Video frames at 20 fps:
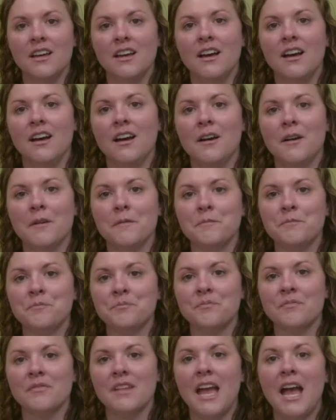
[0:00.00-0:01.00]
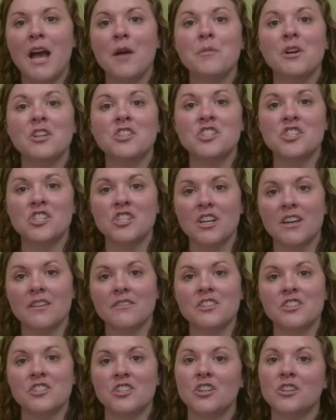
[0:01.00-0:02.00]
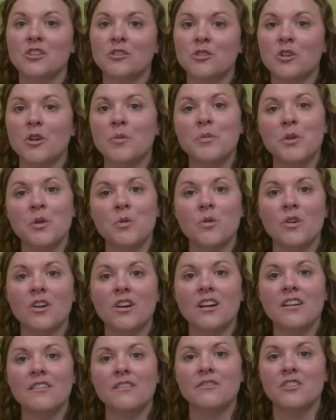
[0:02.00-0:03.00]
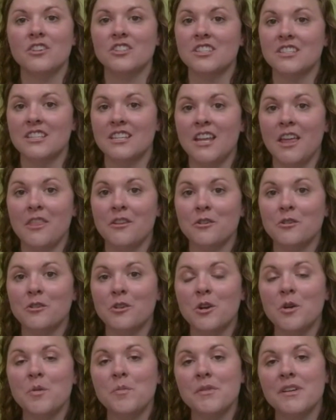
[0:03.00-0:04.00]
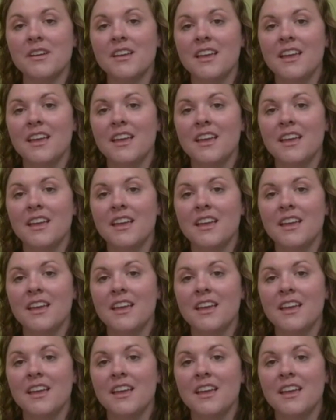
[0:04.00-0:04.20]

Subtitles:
how much of a certain group you were versus another group.